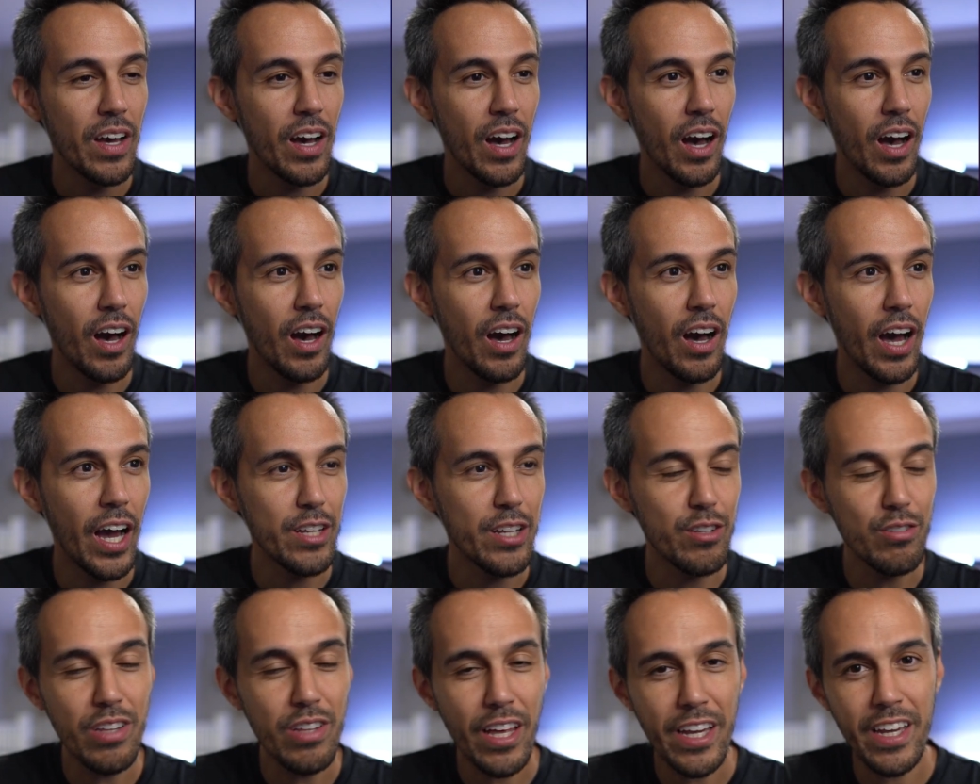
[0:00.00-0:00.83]
I
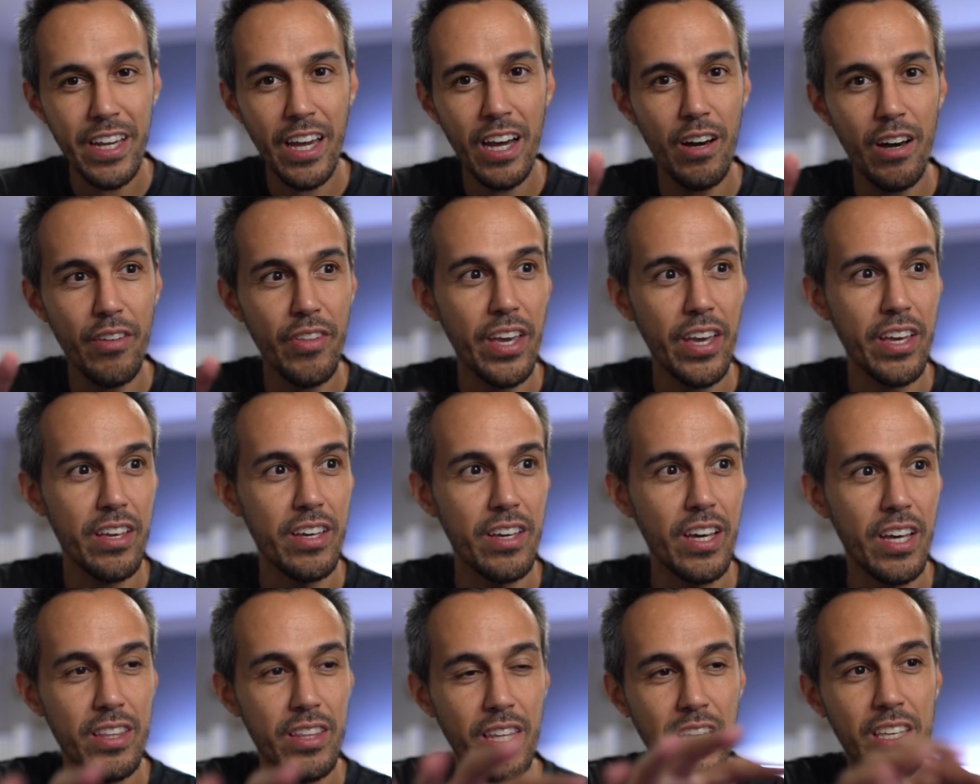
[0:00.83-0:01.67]
do like how they
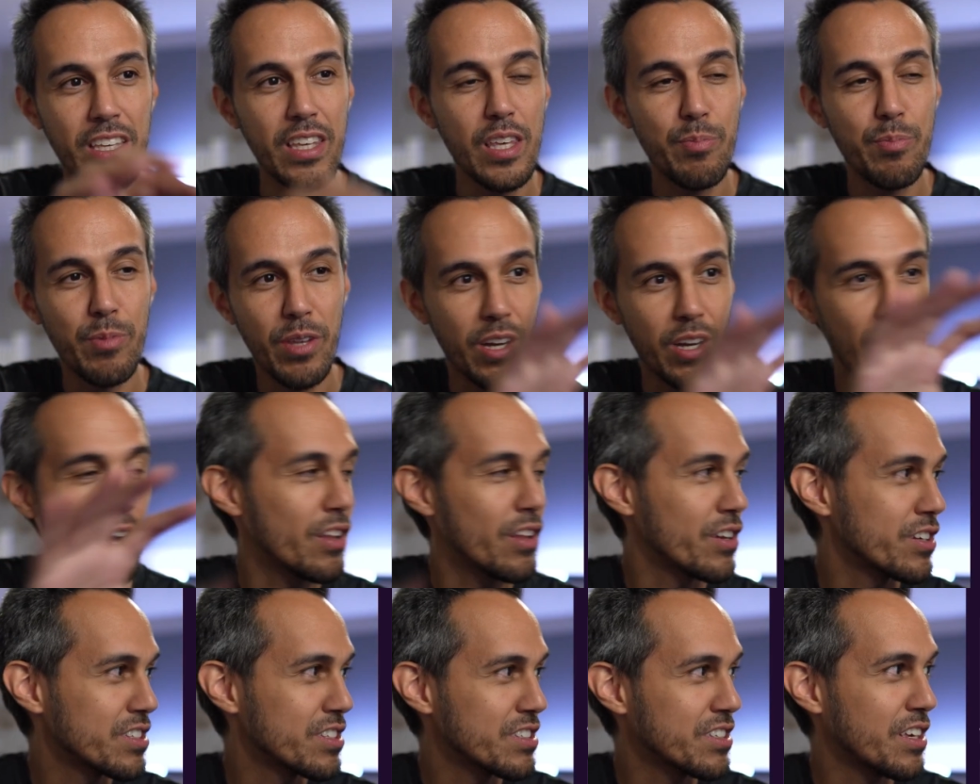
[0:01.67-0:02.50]
keep the
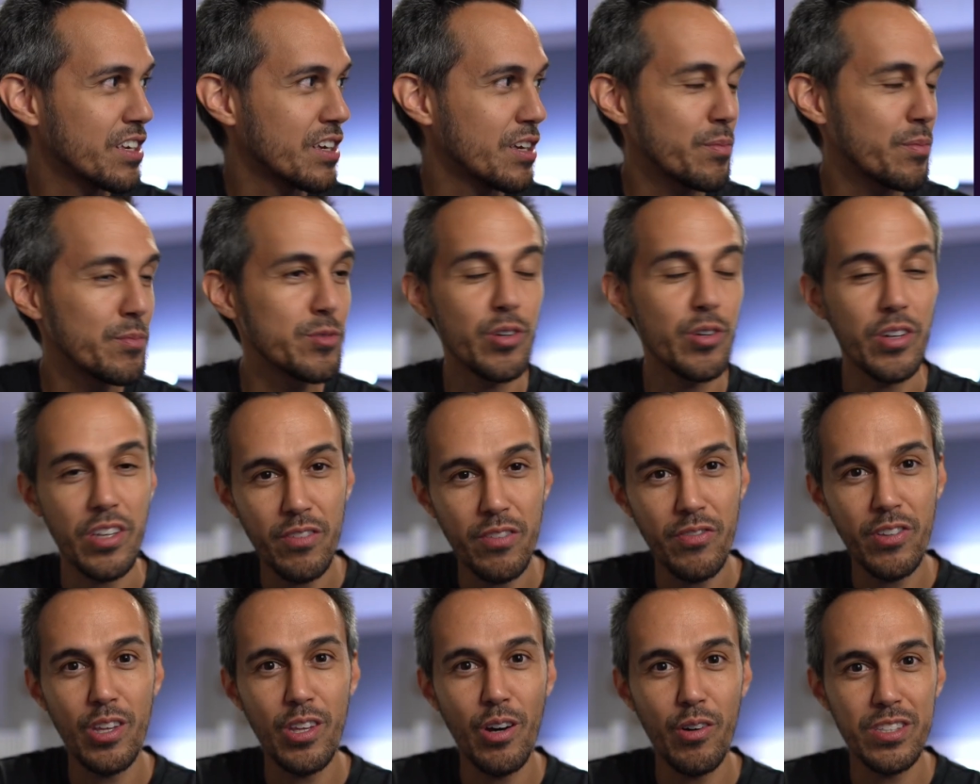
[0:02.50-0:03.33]
color scheme. So
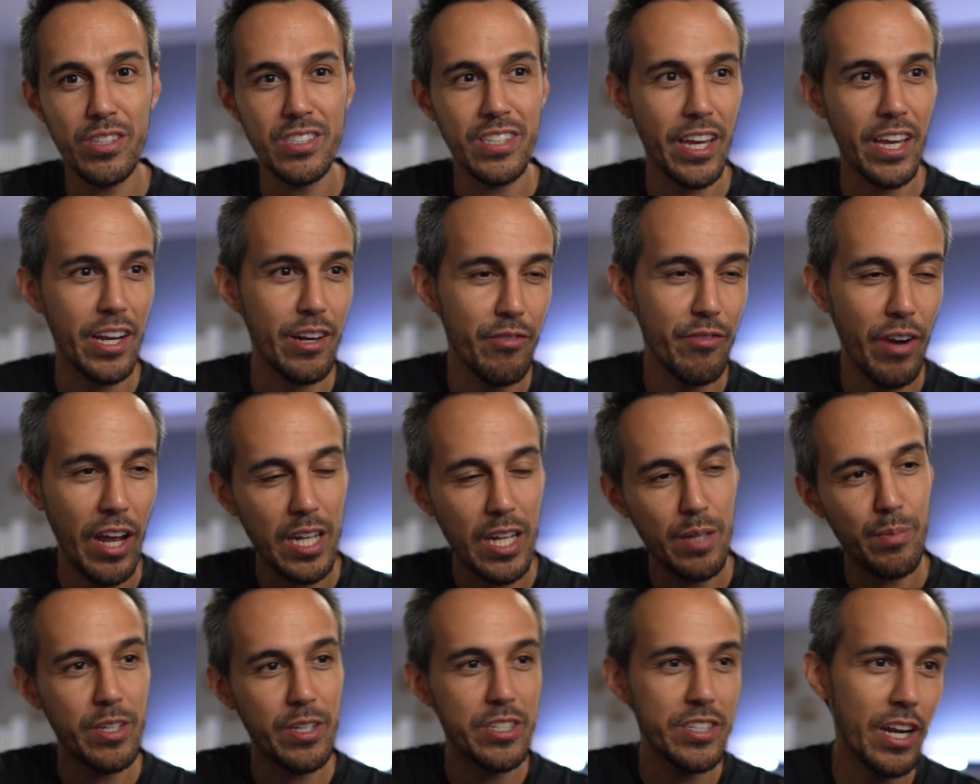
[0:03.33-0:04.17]
even though it's like
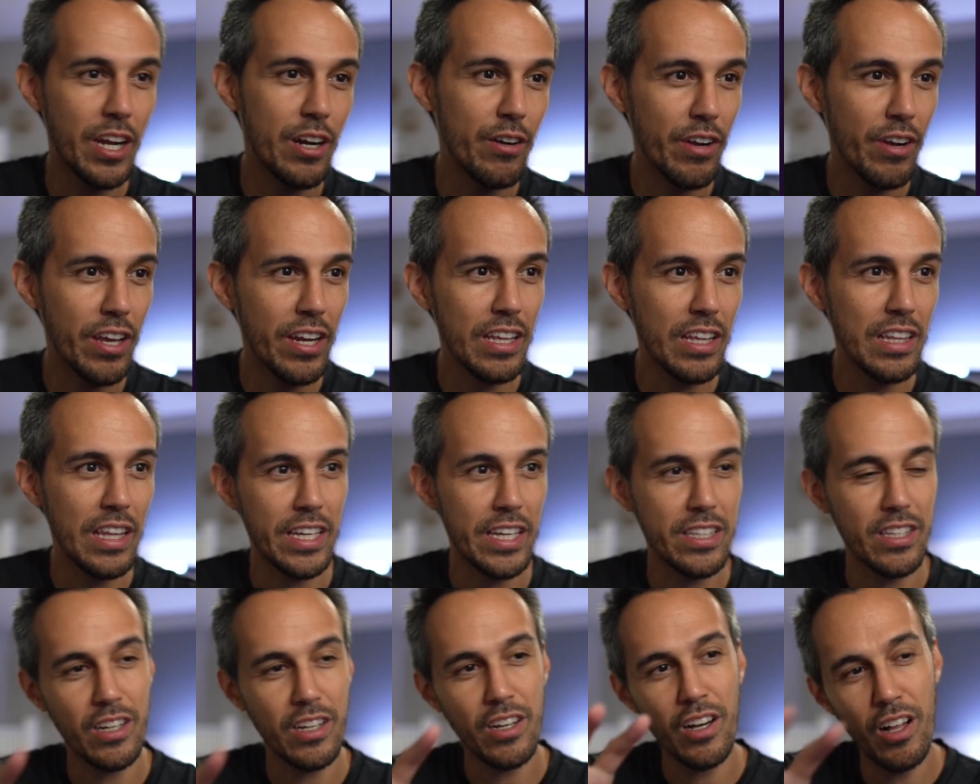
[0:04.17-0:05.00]
randomly generated, like
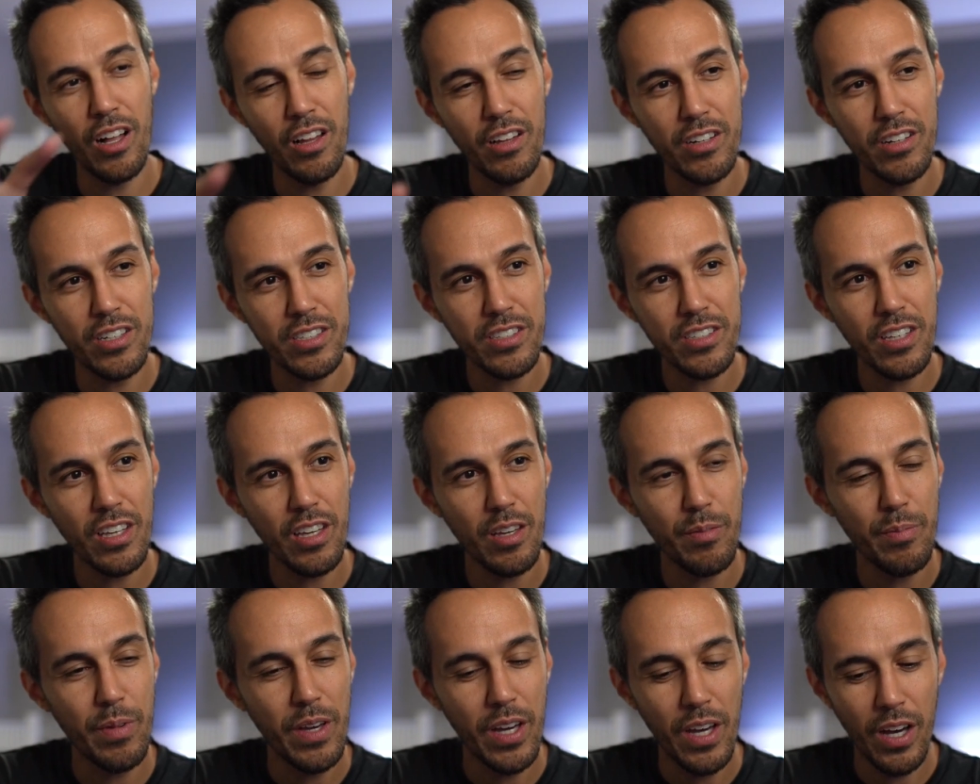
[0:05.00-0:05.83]
the color scheme
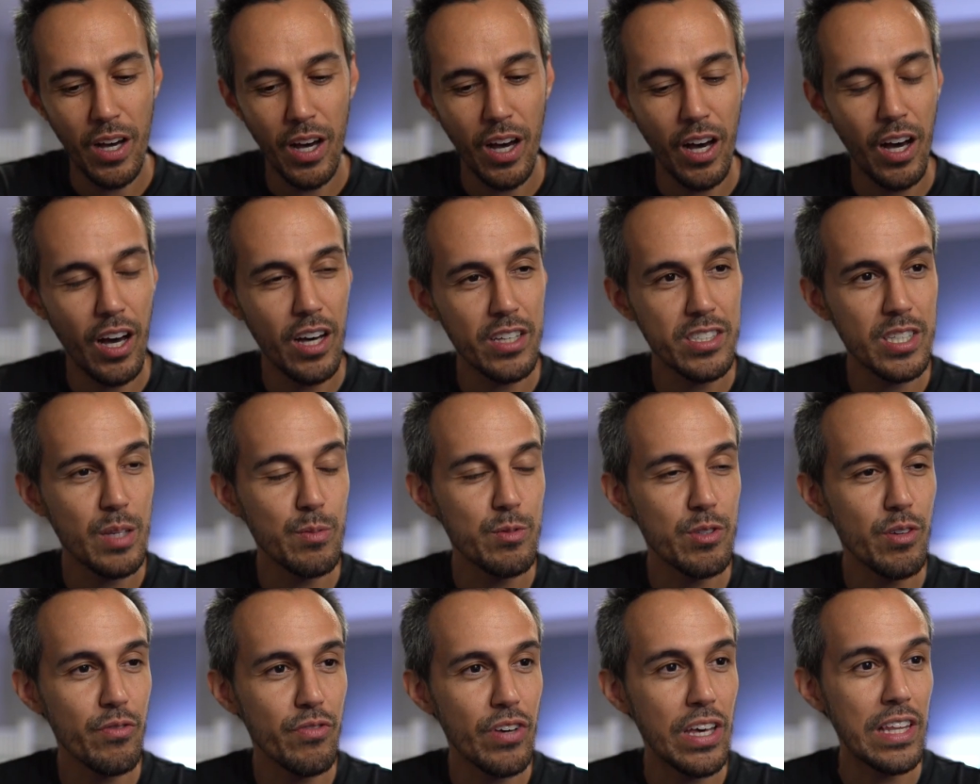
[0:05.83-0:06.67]
seems
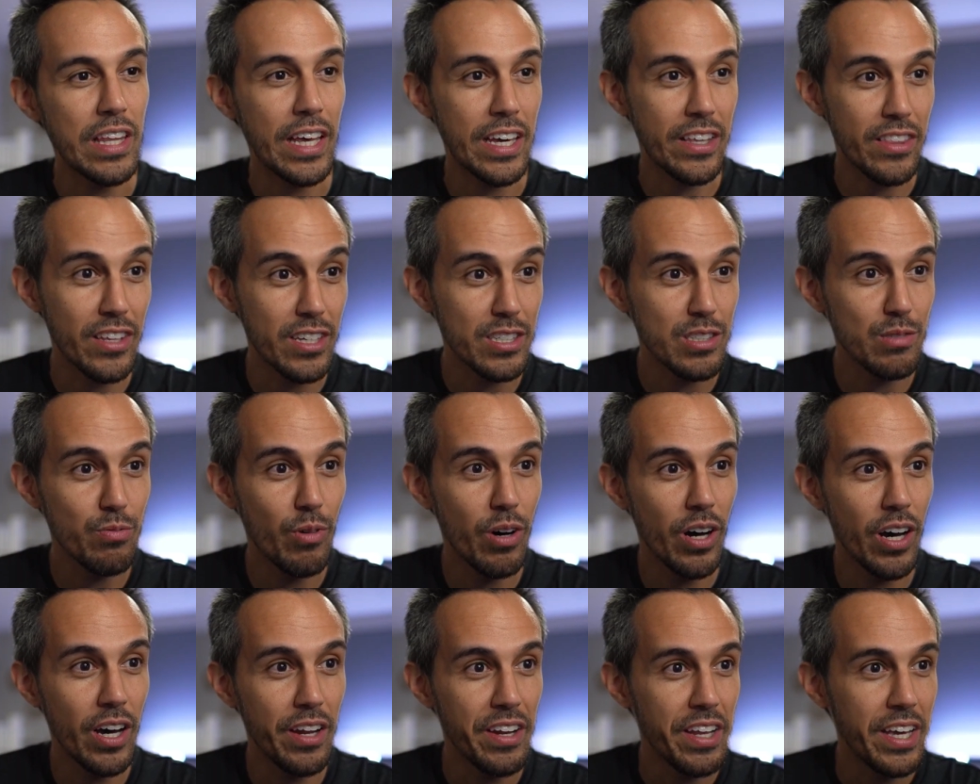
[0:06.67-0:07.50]
to fit, like this
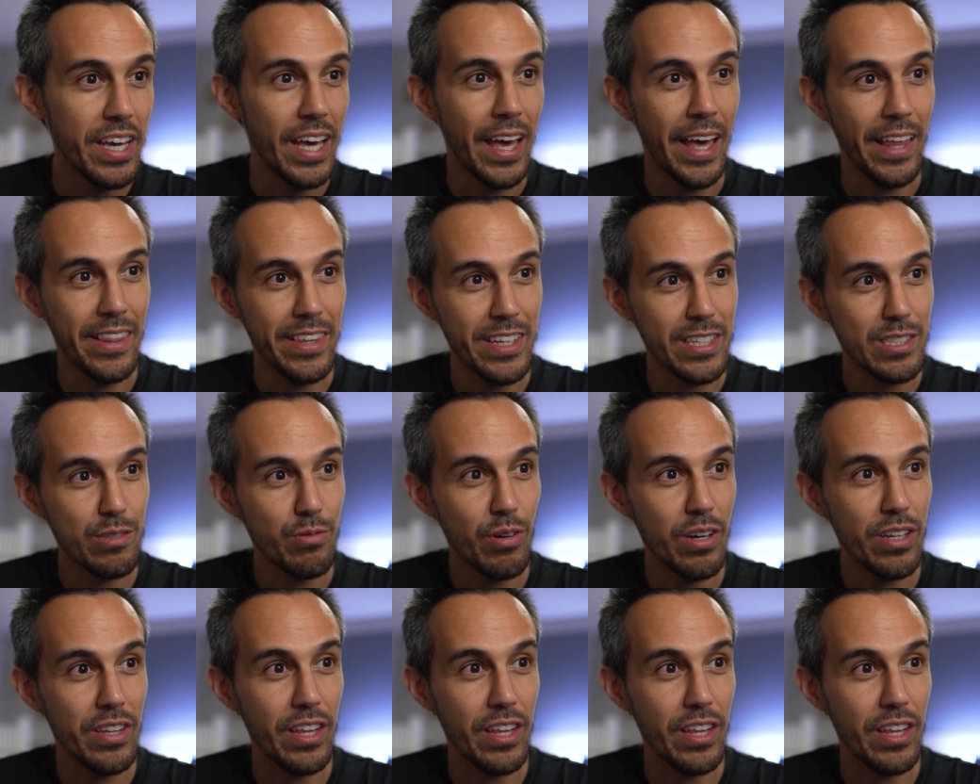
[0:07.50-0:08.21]
one and this one.